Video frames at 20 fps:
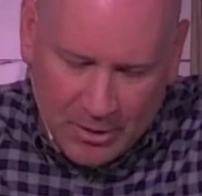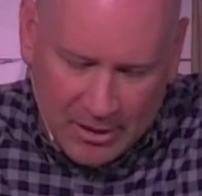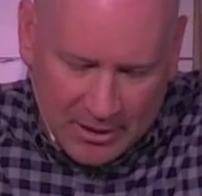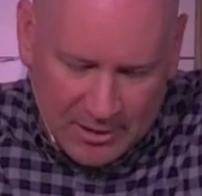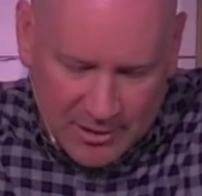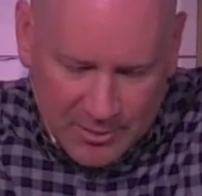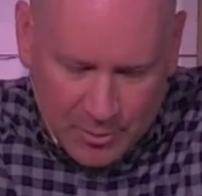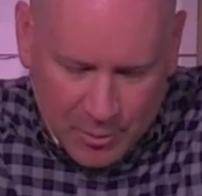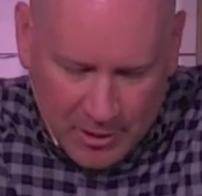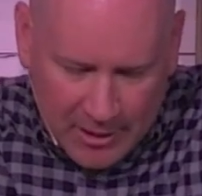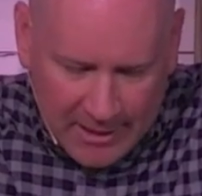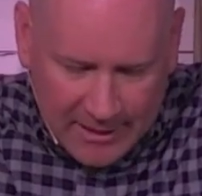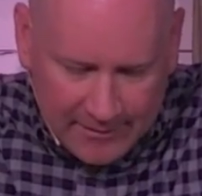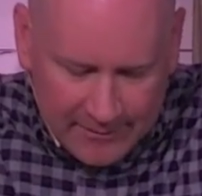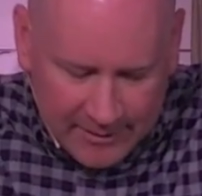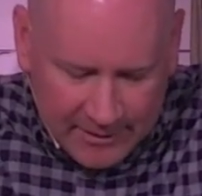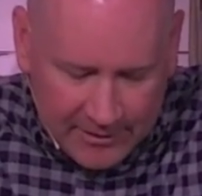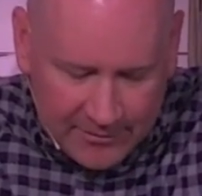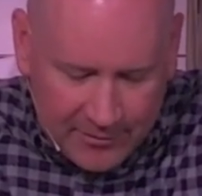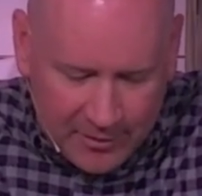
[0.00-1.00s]
Let's pray.
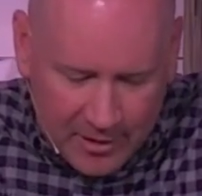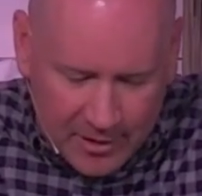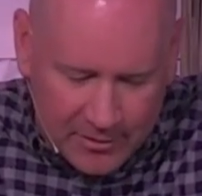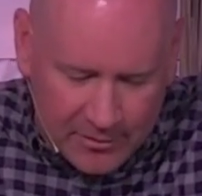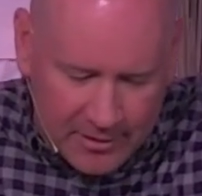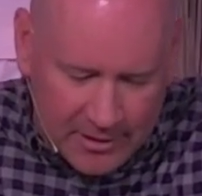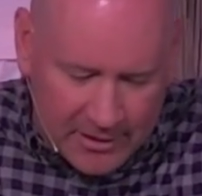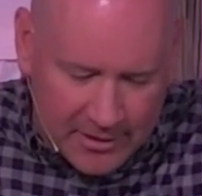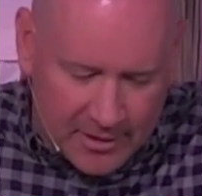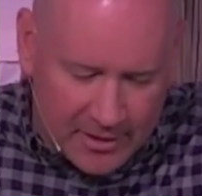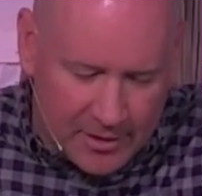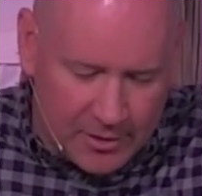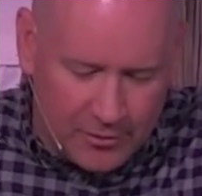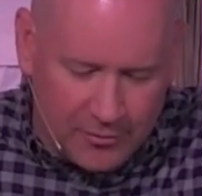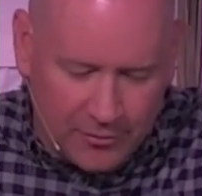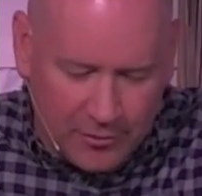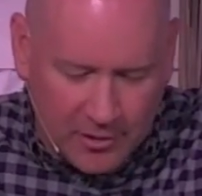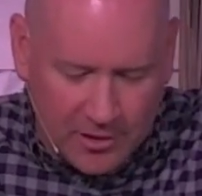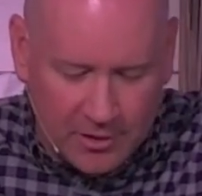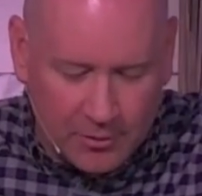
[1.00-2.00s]
Heavenly Father, I thank you
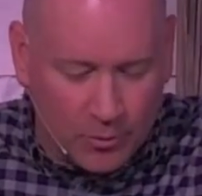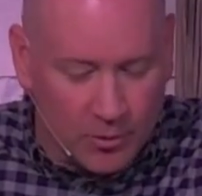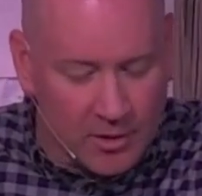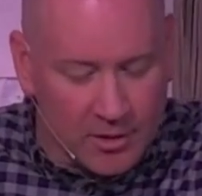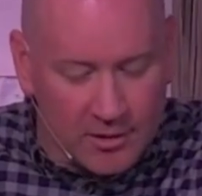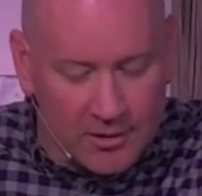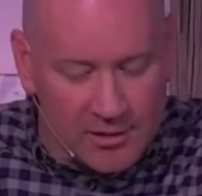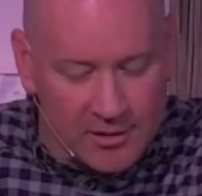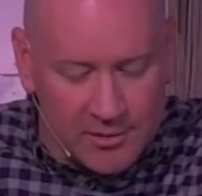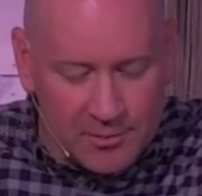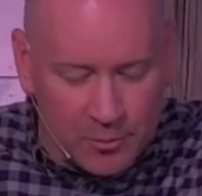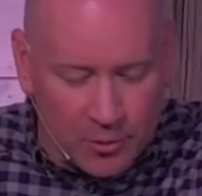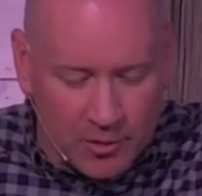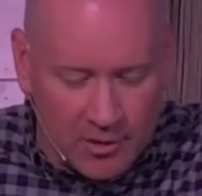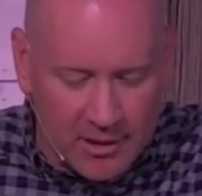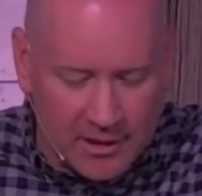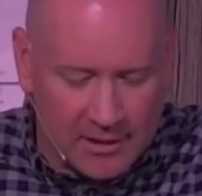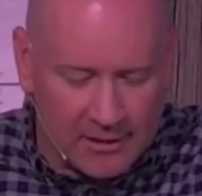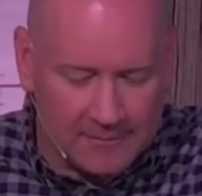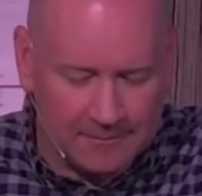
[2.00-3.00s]
for your word this
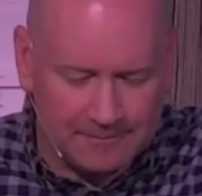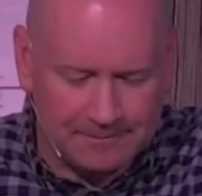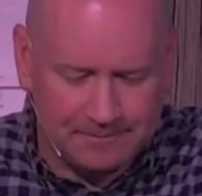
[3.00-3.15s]
morning.